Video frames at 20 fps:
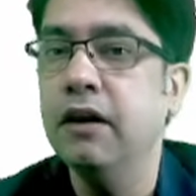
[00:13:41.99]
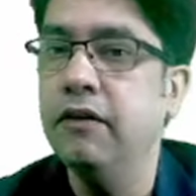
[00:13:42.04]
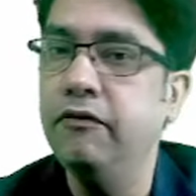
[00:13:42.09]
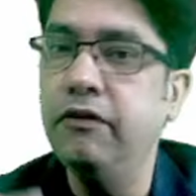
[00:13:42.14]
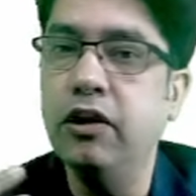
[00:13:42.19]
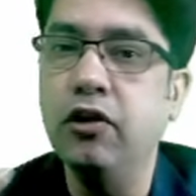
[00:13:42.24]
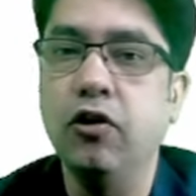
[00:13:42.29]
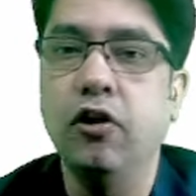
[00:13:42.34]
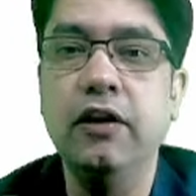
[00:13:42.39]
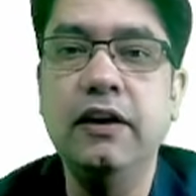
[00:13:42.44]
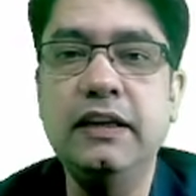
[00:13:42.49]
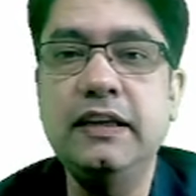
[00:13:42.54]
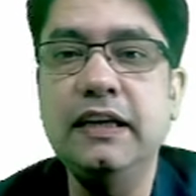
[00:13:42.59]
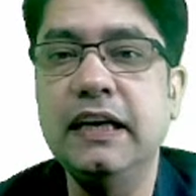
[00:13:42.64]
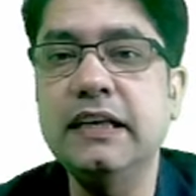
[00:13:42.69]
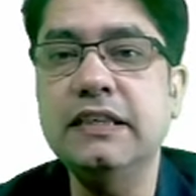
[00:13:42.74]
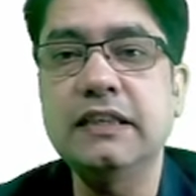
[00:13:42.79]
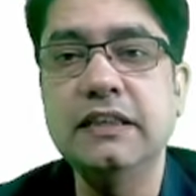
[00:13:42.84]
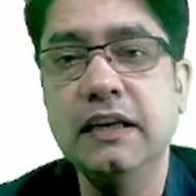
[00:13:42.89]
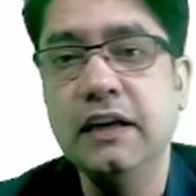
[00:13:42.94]
We call it
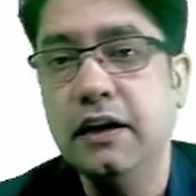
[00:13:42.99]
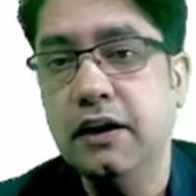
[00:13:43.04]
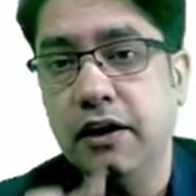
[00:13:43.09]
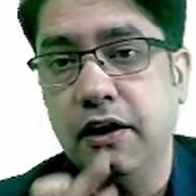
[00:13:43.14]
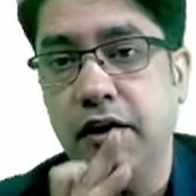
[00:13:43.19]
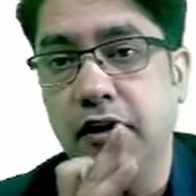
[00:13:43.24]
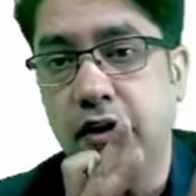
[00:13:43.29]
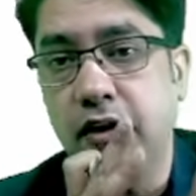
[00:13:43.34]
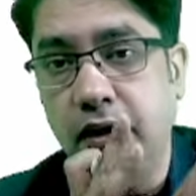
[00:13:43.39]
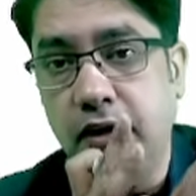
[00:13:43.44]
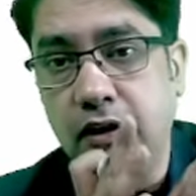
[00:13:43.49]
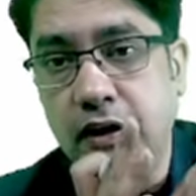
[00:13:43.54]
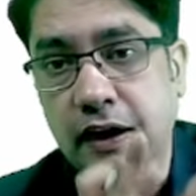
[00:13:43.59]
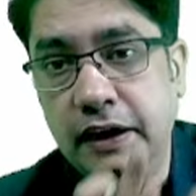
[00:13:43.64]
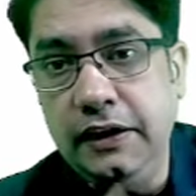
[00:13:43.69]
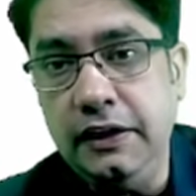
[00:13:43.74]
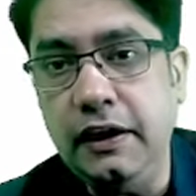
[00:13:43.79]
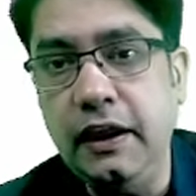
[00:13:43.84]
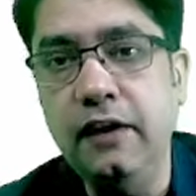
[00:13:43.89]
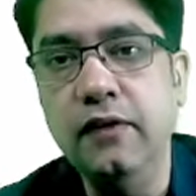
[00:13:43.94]
as
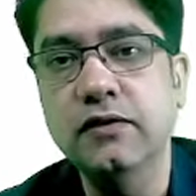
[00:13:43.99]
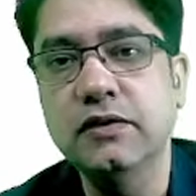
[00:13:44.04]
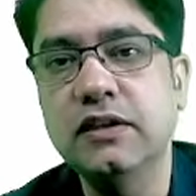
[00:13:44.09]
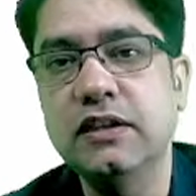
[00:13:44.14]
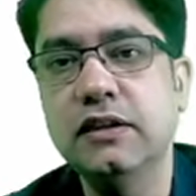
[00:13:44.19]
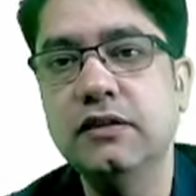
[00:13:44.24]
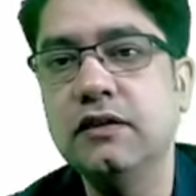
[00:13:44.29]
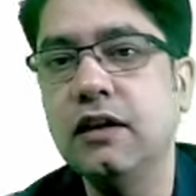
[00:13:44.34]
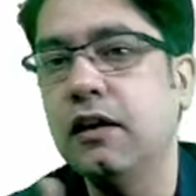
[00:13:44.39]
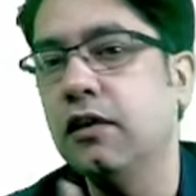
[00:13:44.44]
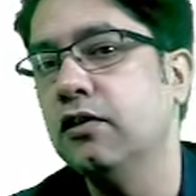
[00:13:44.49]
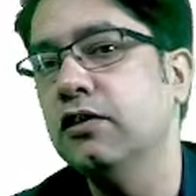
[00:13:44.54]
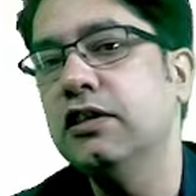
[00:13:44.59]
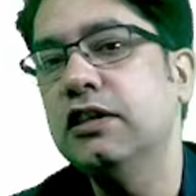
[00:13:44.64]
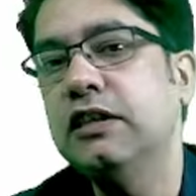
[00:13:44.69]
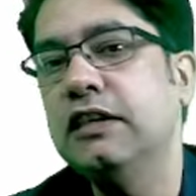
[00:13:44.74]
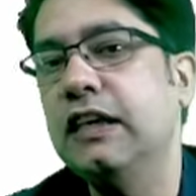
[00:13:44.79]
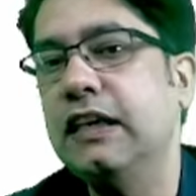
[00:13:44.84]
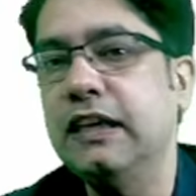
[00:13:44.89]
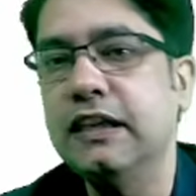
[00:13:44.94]
continuous seizure or
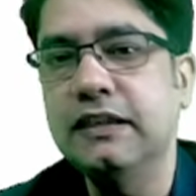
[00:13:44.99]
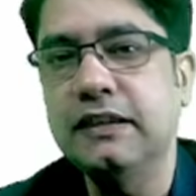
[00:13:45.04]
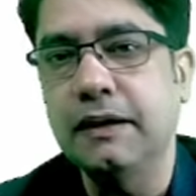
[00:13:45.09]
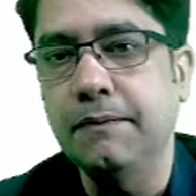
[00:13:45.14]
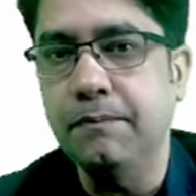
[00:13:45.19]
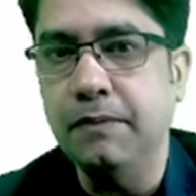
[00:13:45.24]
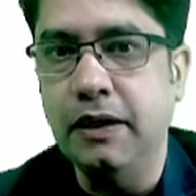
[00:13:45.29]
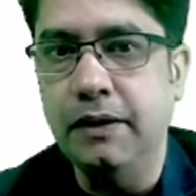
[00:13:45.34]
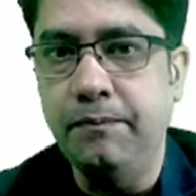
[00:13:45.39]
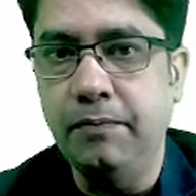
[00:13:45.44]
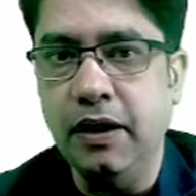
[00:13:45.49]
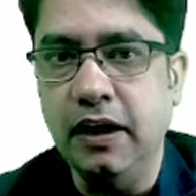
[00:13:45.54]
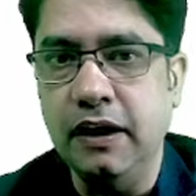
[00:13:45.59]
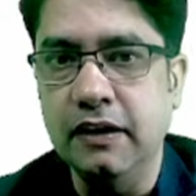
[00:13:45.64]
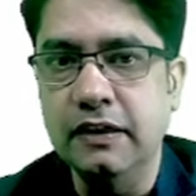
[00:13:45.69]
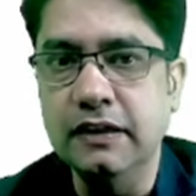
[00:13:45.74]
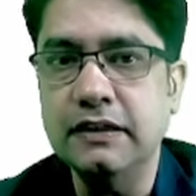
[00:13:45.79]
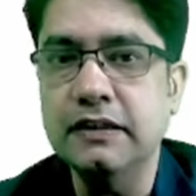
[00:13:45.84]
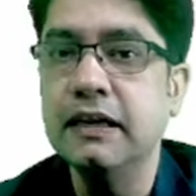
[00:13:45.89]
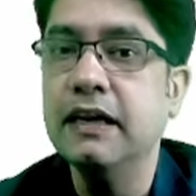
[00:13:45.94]
status
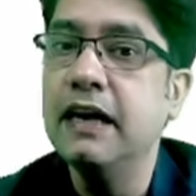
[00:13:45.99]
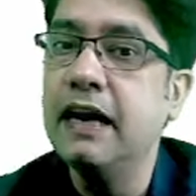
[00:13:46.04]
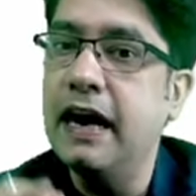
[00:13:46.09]
epilepticus.